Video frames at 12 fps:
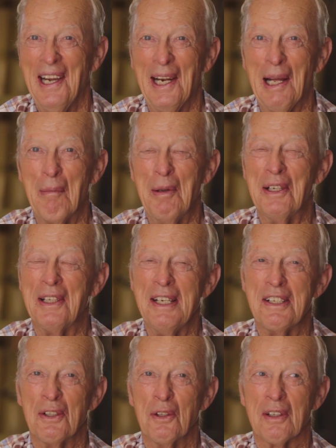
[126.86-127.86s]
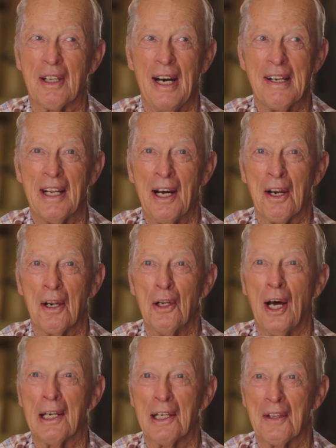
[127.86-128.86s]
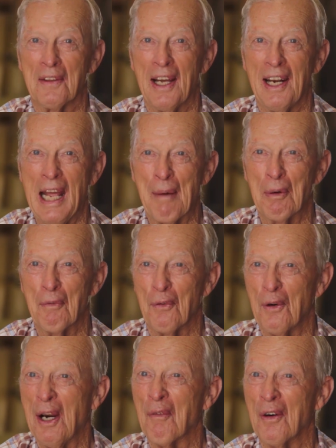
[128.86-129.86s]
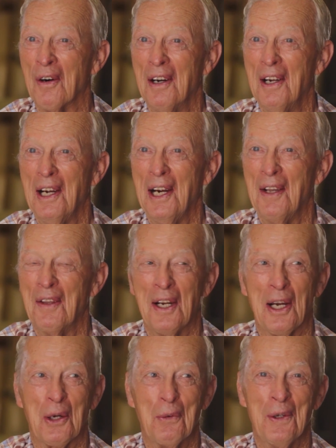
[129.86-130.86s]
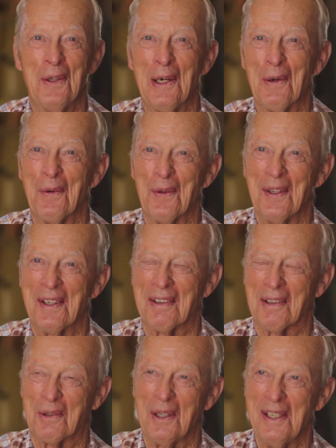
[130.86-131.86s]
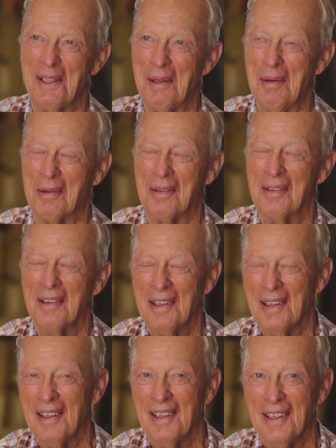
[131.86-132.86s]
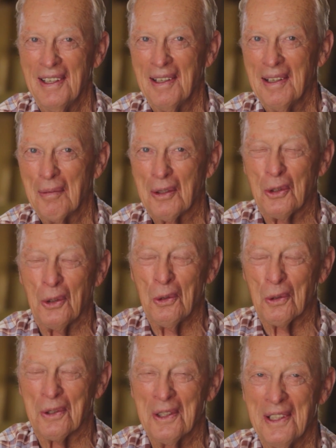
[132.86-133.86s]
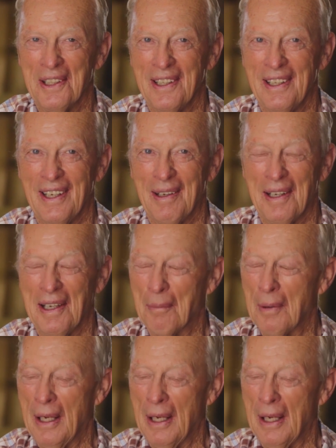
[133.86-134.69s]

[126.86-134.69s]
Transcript: And I've been teaching those guys how to not let that happen forever, and then I go in there with this crazy colt, and